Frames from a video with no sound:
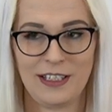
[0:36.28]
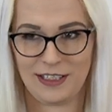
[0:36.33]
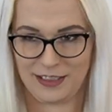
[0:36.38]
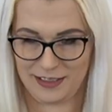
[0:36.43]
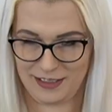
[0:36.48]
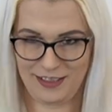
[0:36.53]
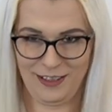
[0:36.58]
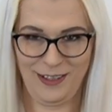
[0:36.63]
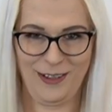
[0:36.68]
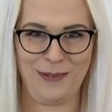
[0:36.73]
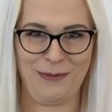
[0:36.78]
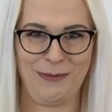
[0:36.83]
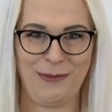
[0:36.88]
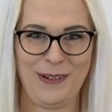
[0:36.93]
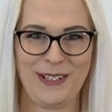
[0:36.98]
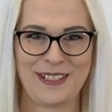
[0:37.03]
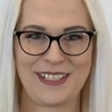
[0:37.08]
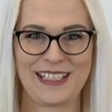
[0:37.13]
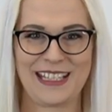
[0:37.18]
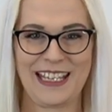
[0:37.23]
It's a lot of
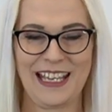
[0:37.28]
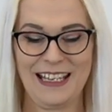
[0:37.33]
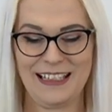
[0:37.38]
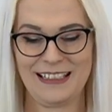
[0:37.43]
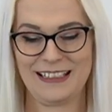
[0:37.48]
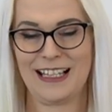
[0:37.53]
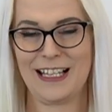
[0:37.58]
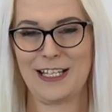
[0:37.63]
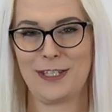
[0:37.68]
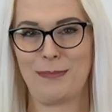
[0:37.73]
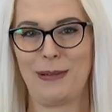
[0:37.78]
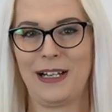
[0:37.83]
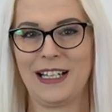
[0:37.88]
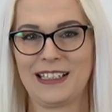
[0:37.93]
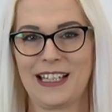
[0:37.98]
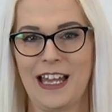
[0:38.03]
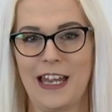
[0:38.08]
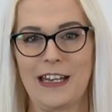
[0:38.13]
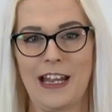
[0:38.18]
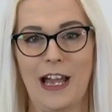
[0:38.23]
words again. Let's
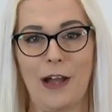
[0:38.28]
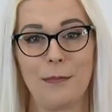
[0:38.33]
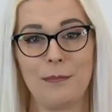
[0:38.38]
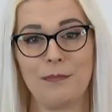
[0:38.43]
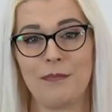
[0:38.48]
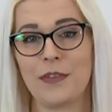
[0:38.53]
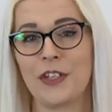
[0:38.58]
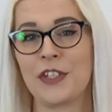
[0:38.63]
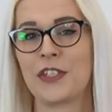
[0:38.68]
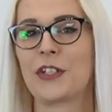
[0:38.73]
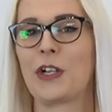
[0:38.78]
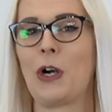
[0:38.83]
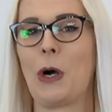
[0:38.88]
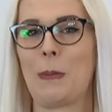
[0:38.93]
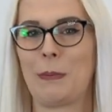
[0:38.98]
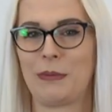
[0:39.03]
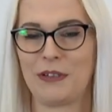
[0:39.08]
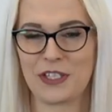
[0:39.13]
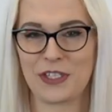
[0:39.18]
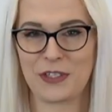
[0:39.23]
break that down.
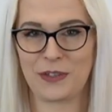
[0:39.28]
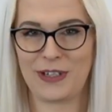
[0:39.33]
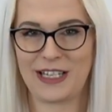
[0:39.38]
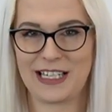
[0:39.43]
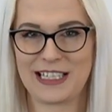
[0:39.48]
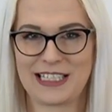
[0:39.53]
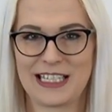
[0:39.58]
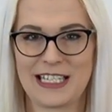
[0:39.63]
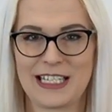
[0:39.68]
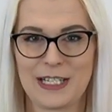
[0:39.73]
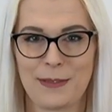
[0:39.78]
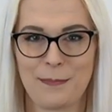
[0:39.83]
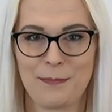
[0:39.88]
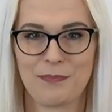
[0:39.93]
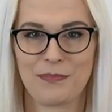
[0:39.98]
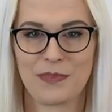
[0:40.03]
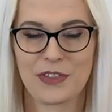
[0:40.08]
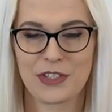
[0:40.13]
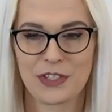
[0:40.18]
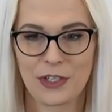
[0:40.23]
Scope-restricted.
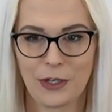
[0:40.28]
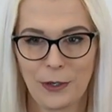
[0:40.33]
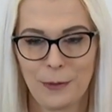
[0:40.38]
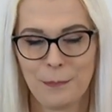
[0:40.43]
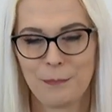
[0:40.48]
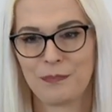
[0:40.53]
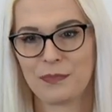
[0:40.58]
So,